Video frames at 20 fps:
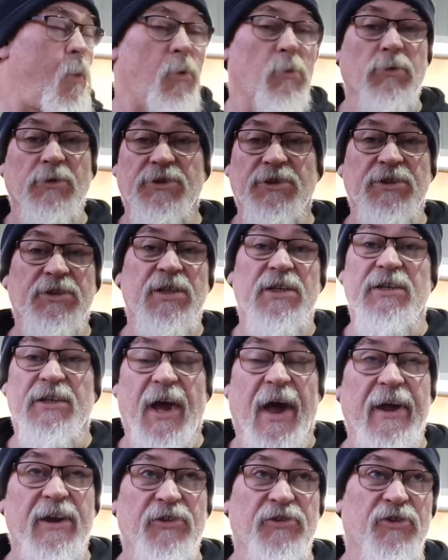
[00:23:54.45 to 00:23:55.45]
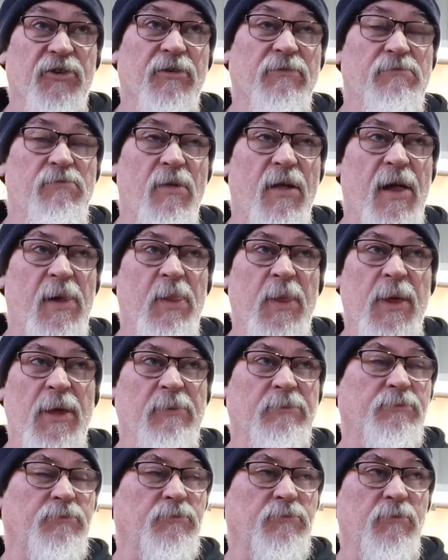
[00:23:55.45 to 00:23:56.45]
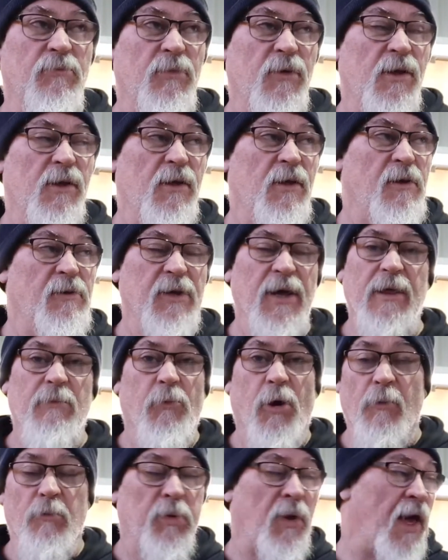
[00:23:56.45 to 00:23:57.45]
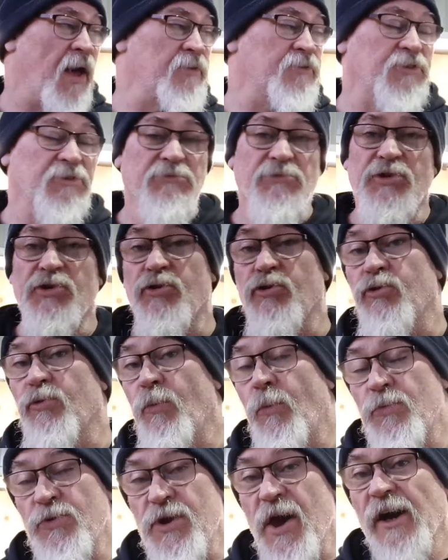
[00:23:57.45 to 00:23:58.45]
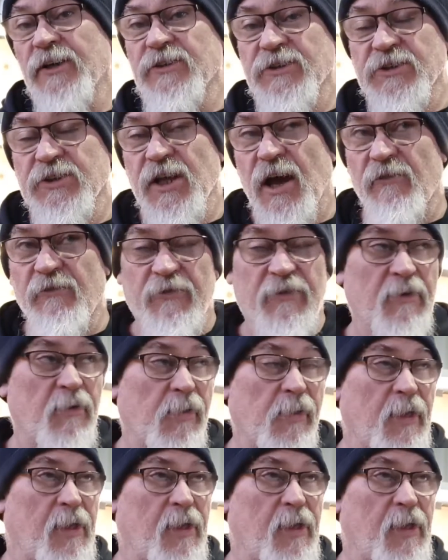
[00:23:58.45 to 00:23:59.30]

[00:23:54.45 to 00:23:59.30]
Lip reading: Or it's just a danger, and then they might plant some new young stuff